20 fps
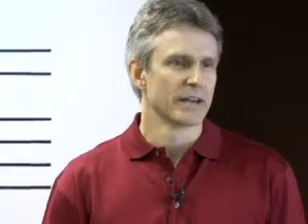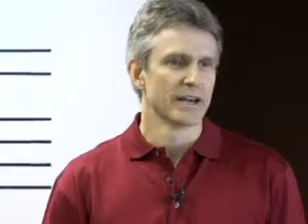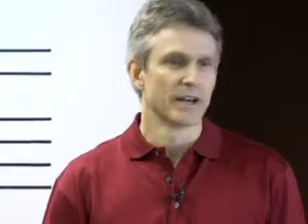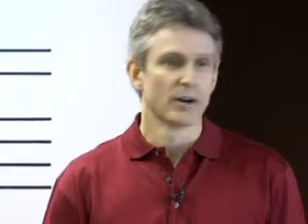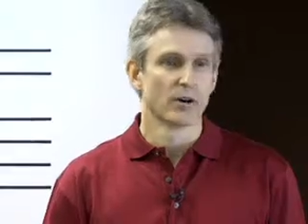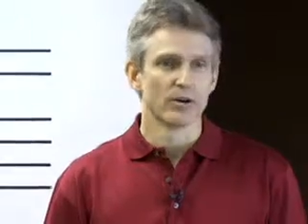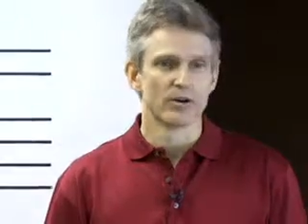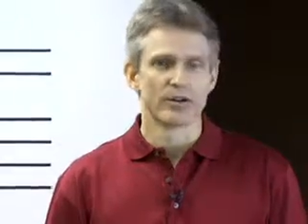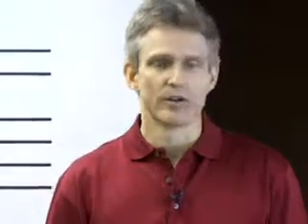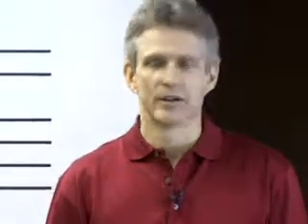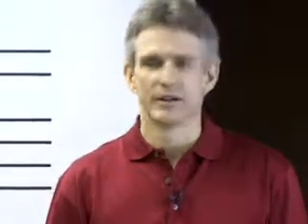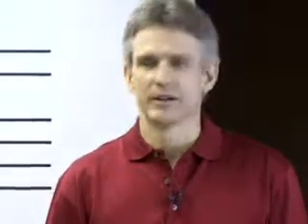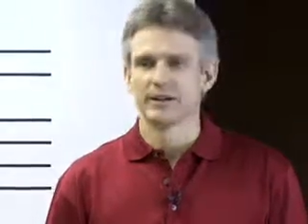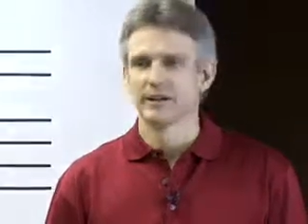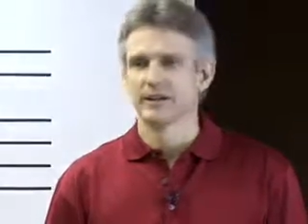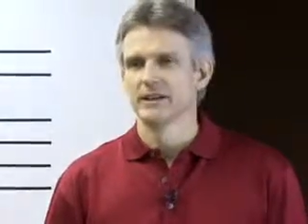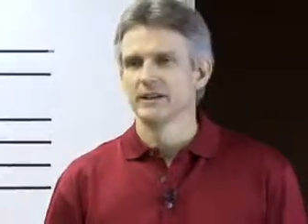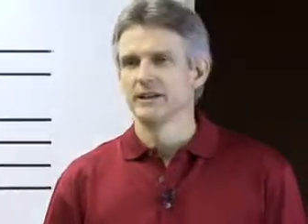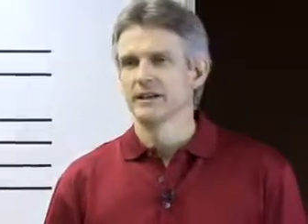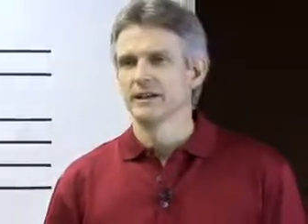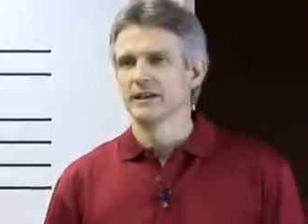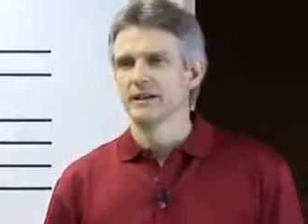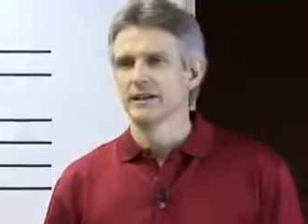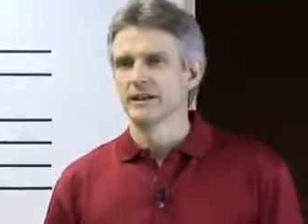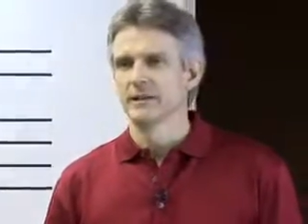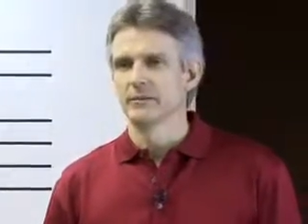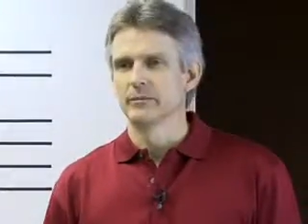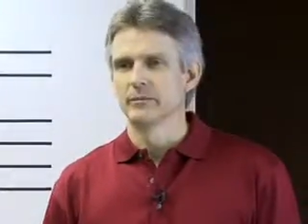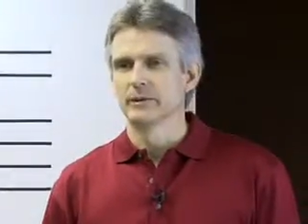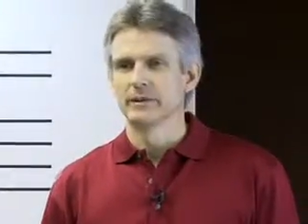health.
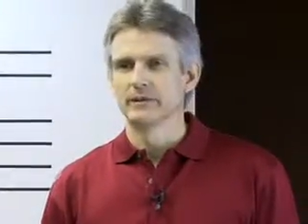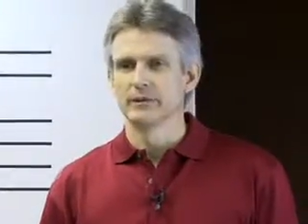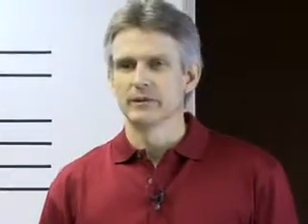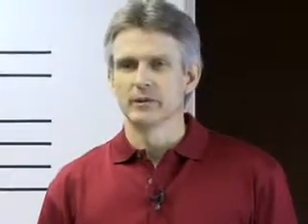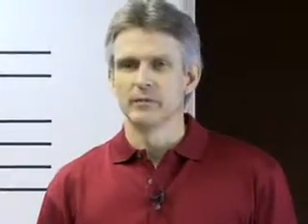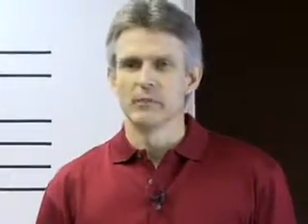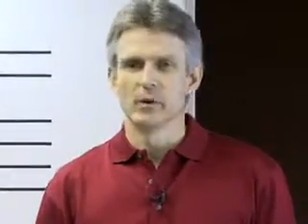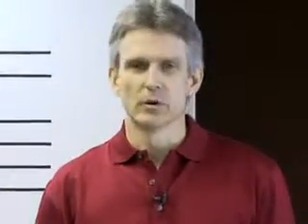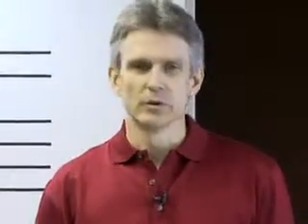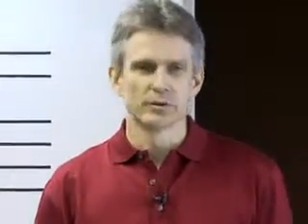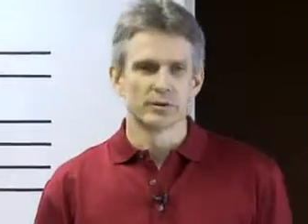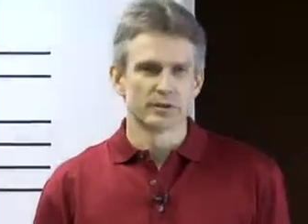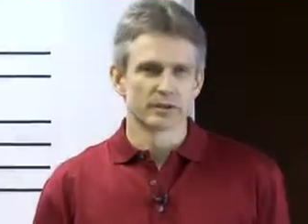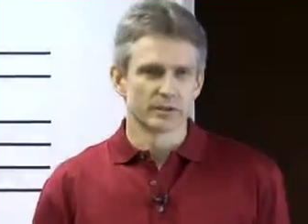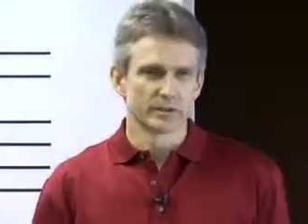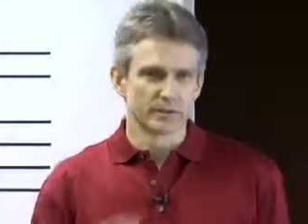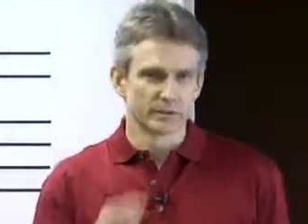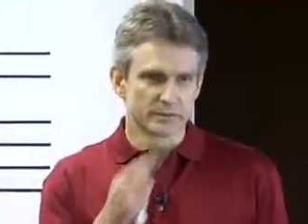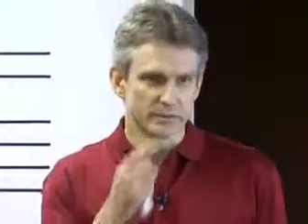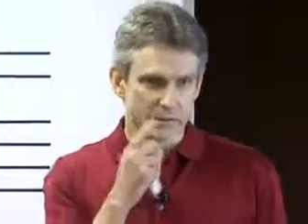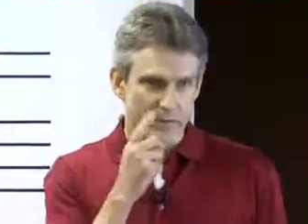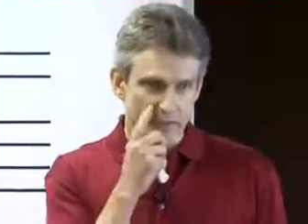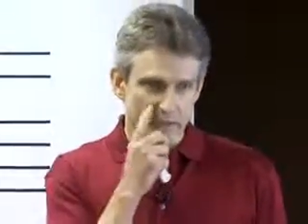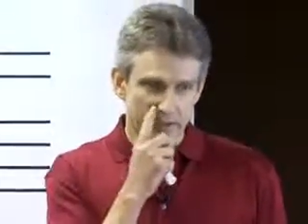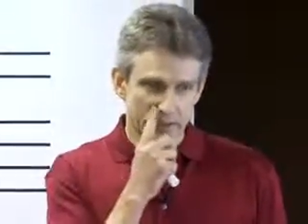If you're emotional,